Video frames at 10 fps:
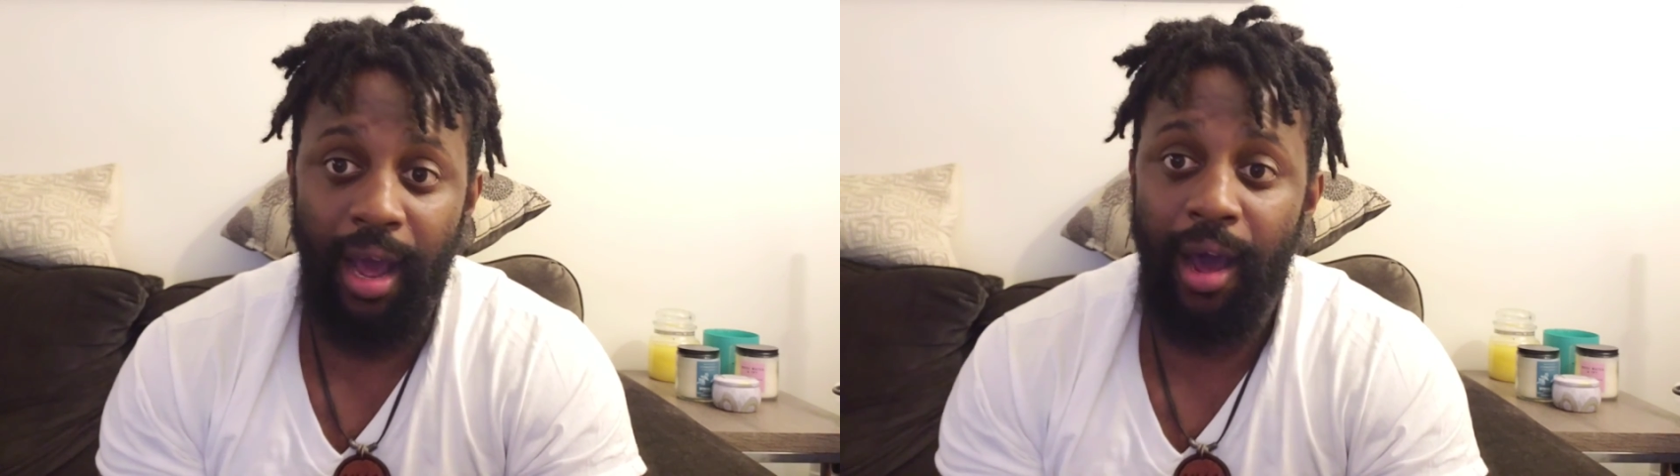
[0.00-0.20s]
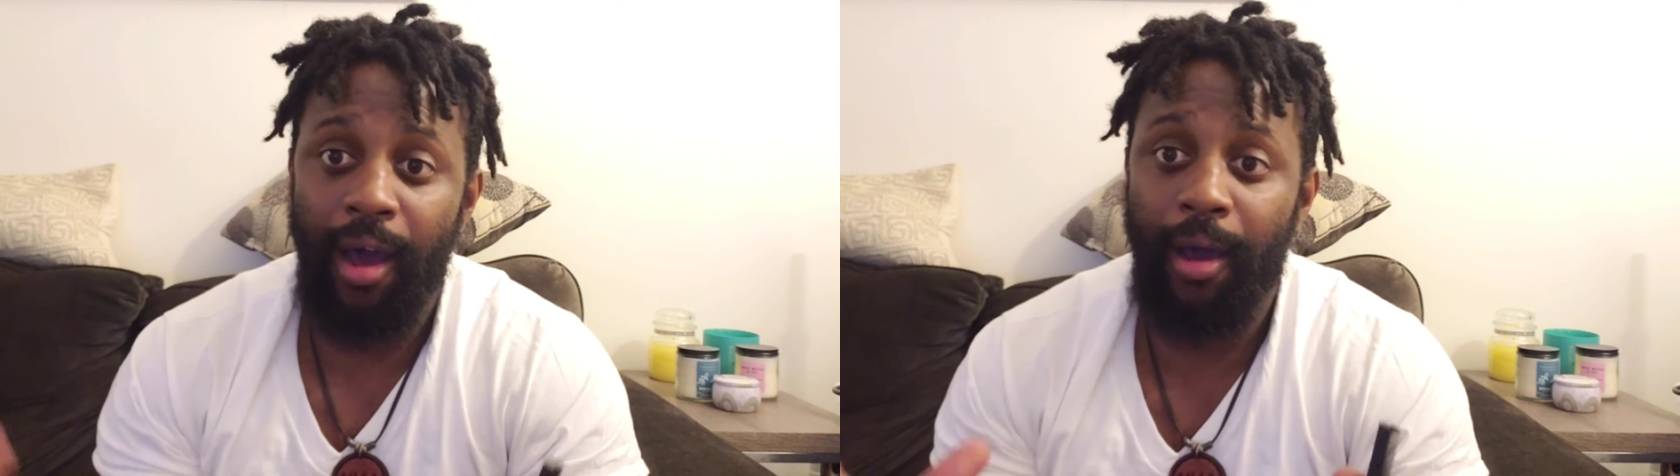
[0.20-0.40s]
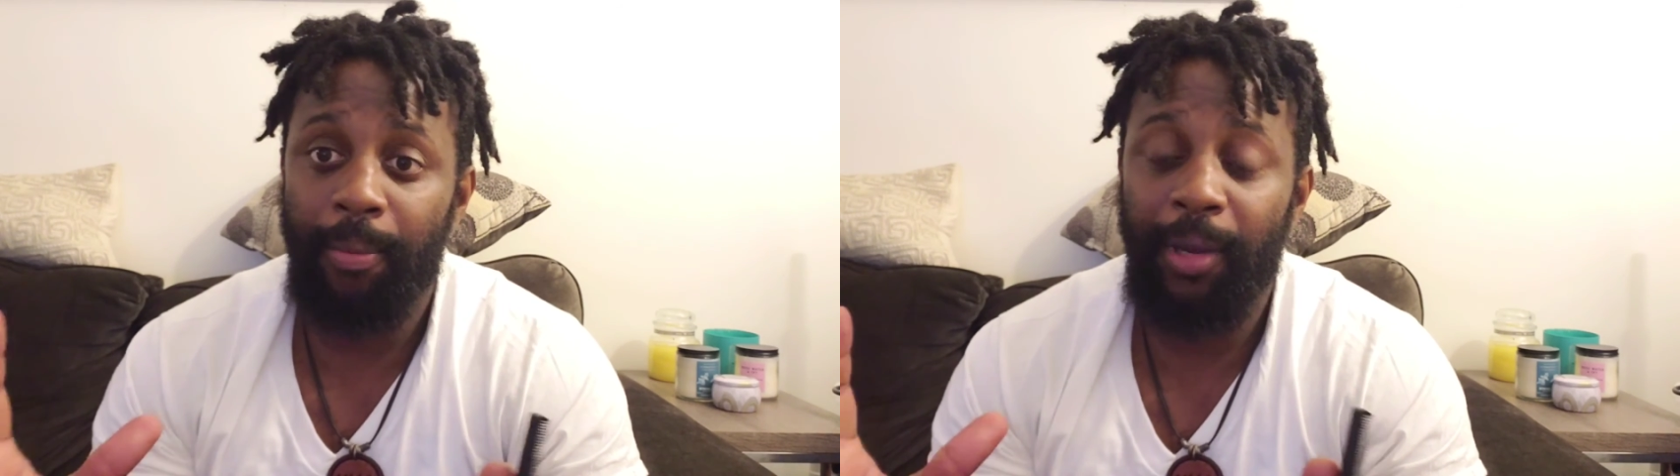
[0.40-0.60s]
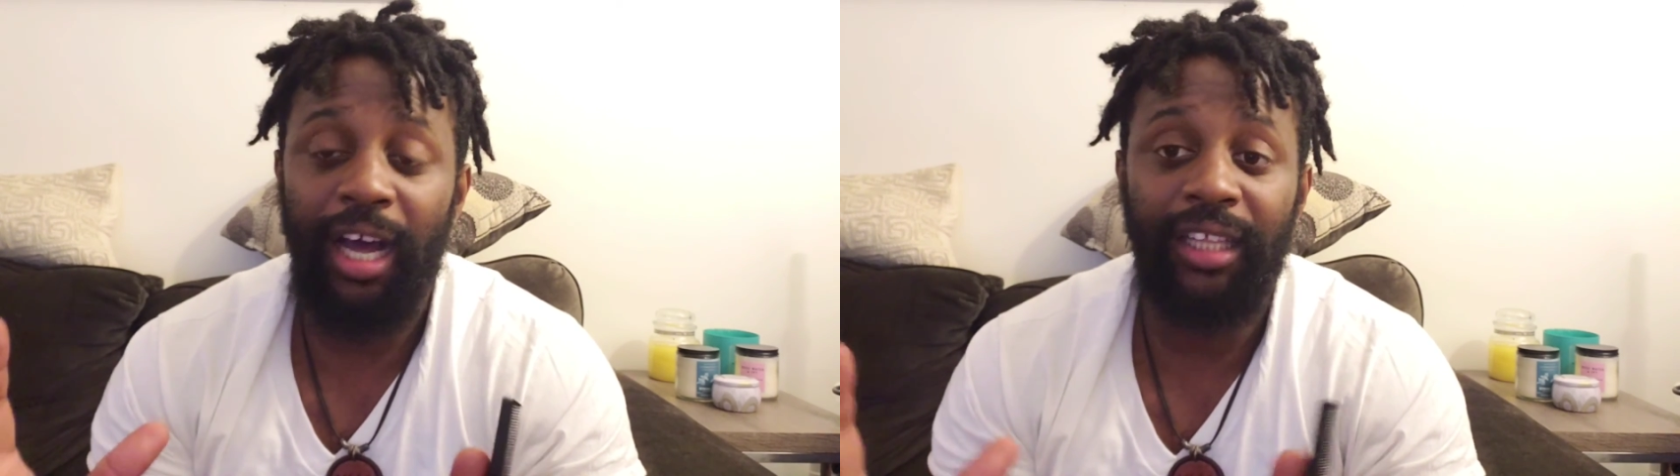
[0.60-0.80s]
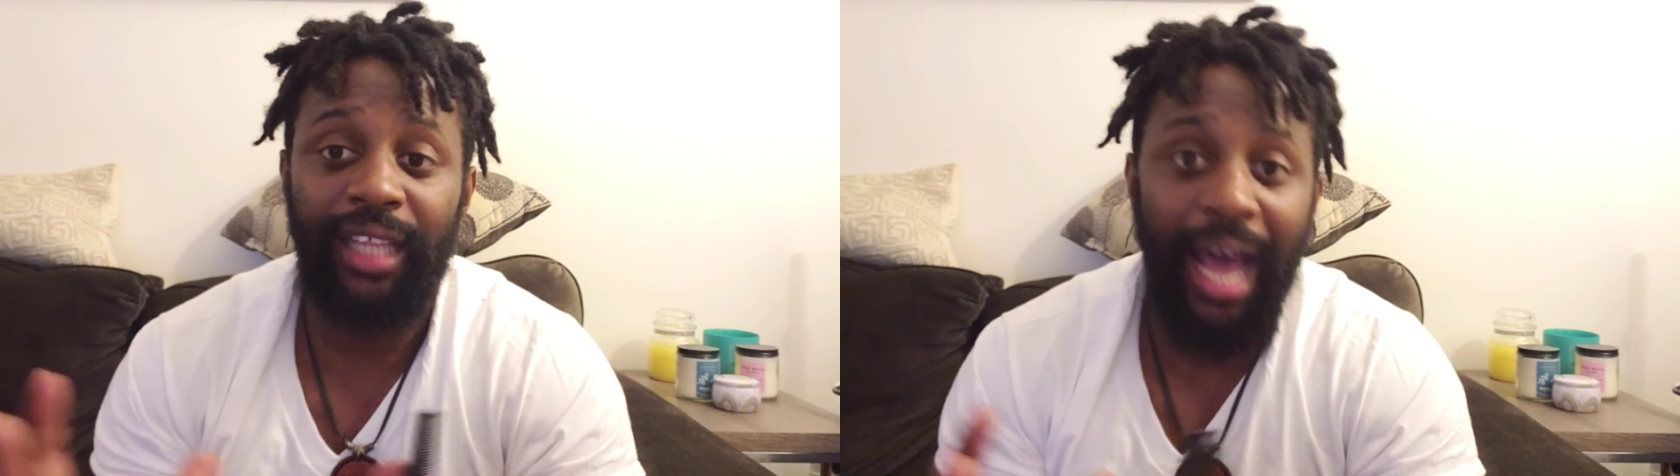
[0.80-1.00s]
a
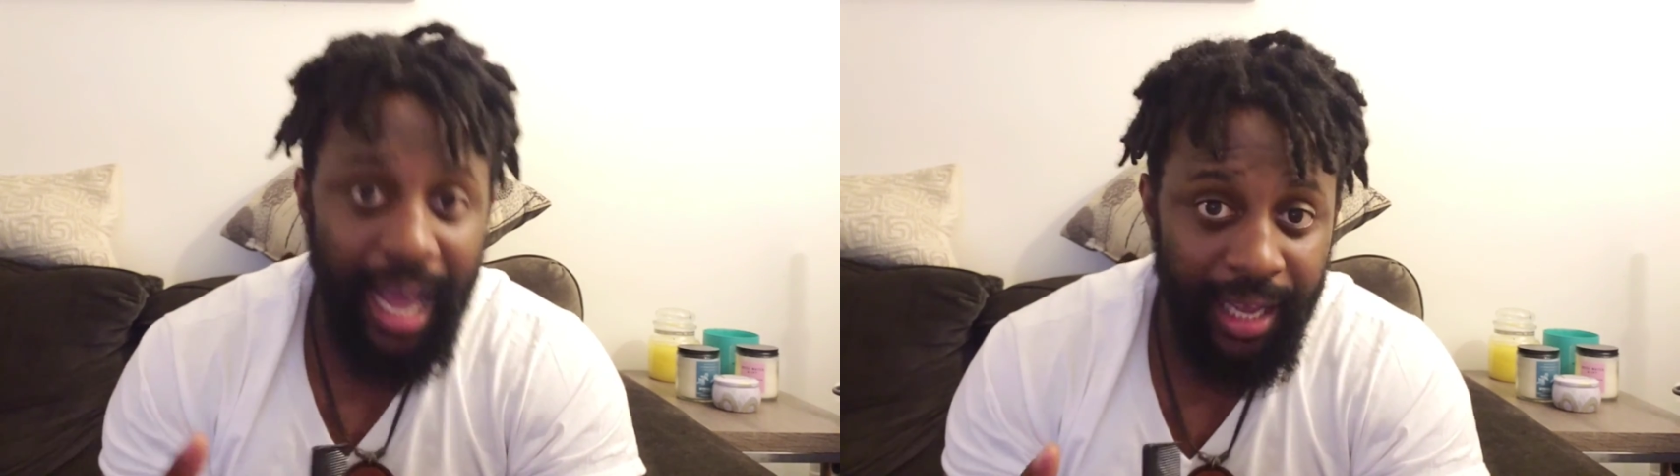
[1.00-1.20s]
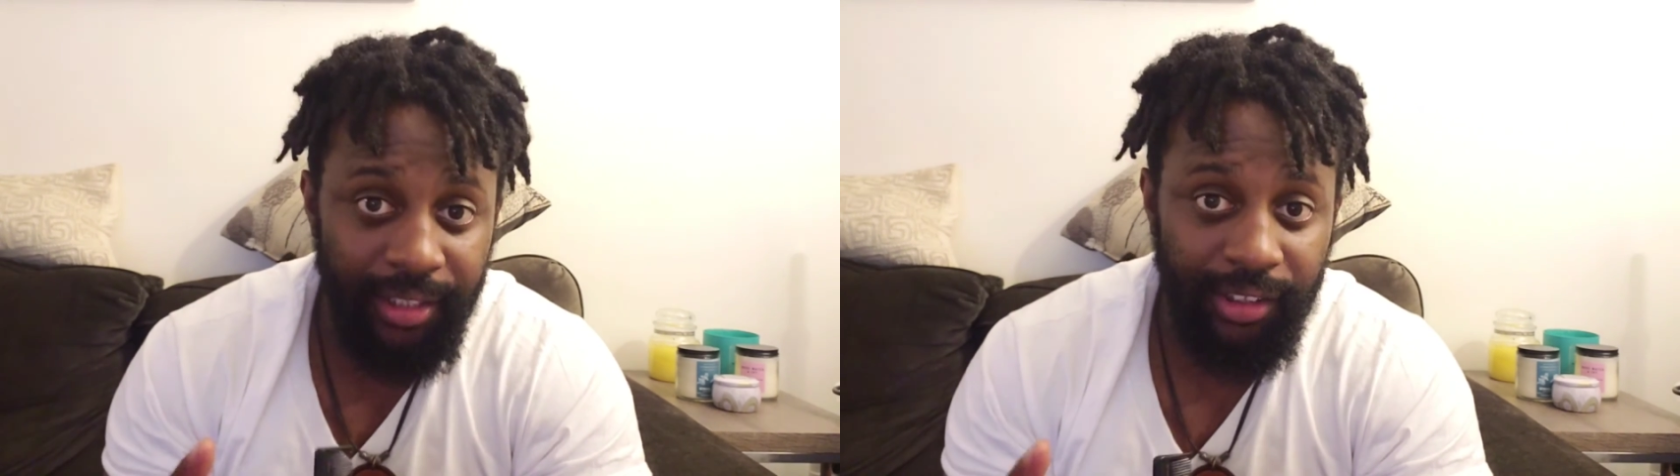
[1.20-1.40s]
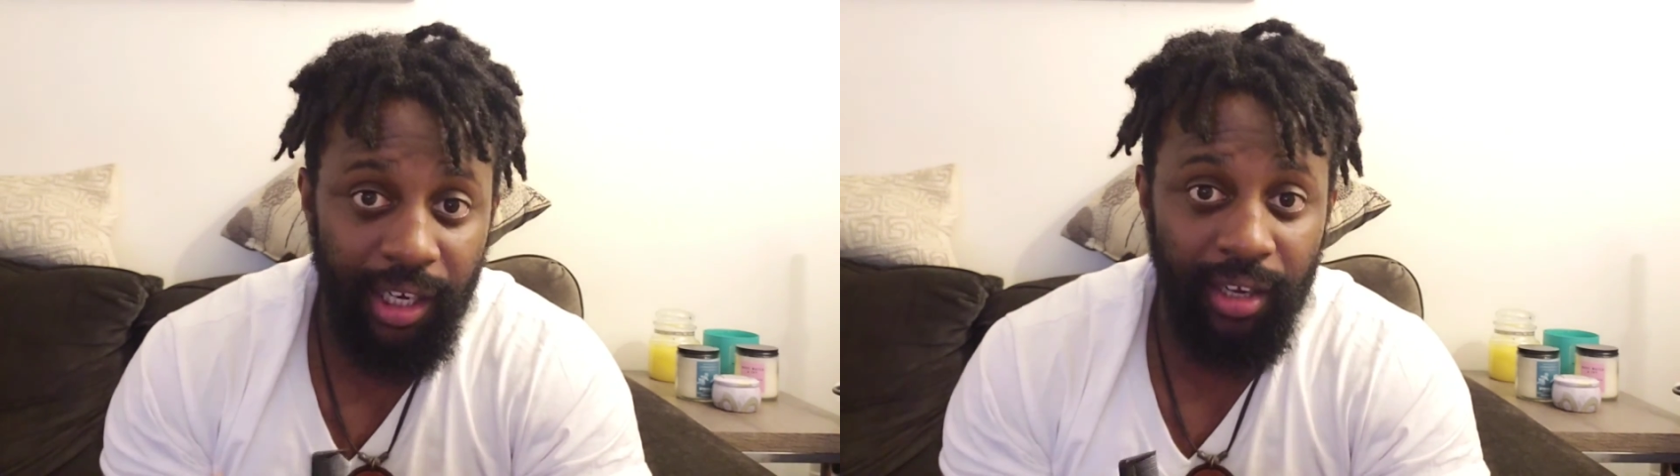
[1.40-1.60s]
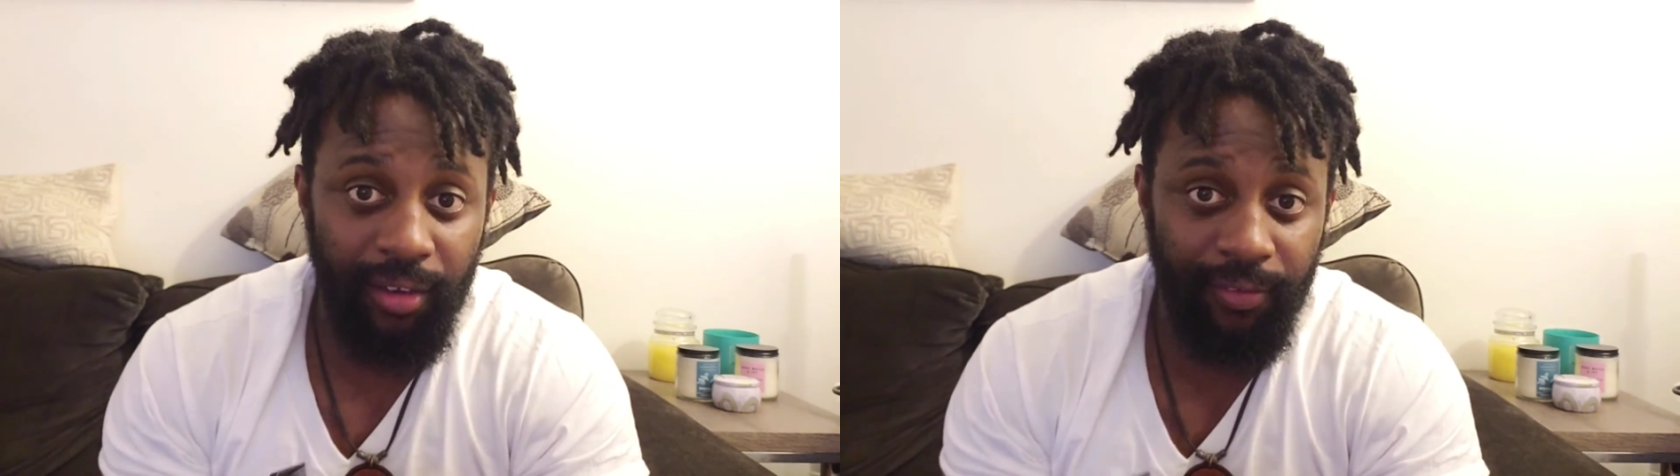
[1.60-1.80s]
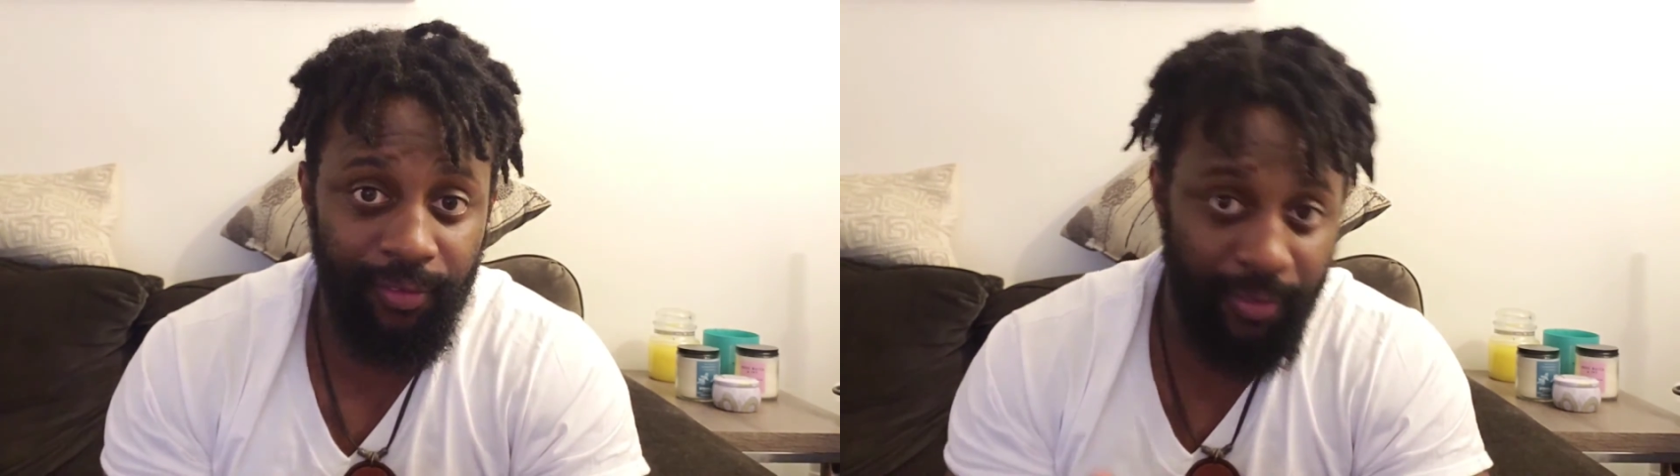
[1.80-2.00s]
collage
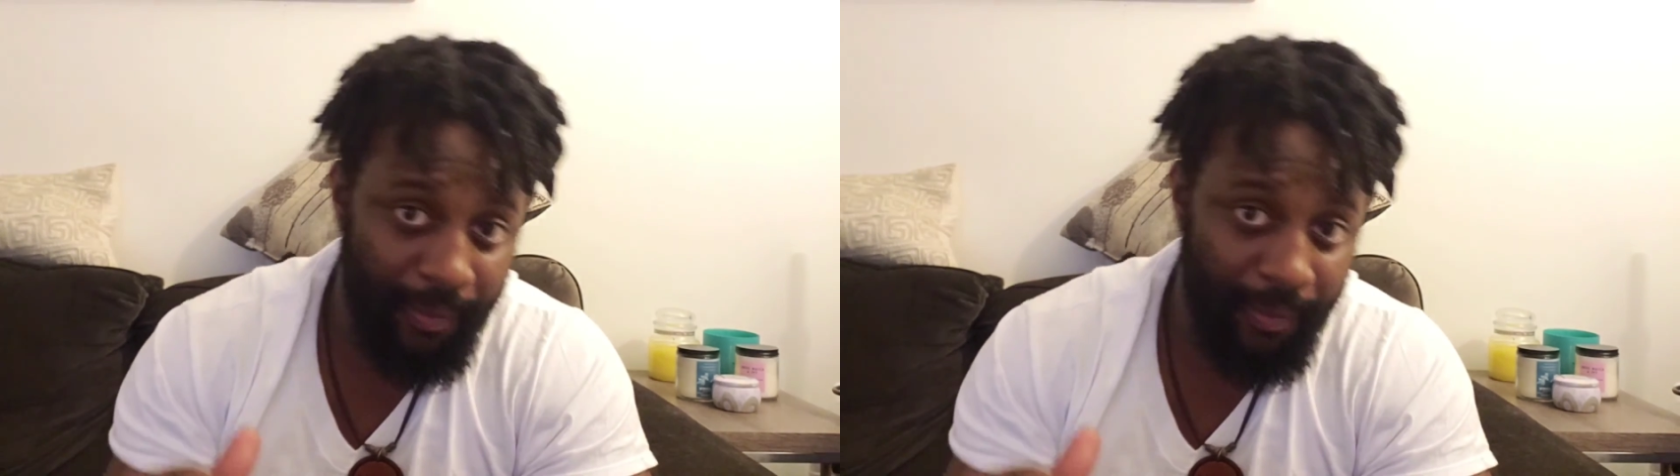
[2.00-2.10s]
of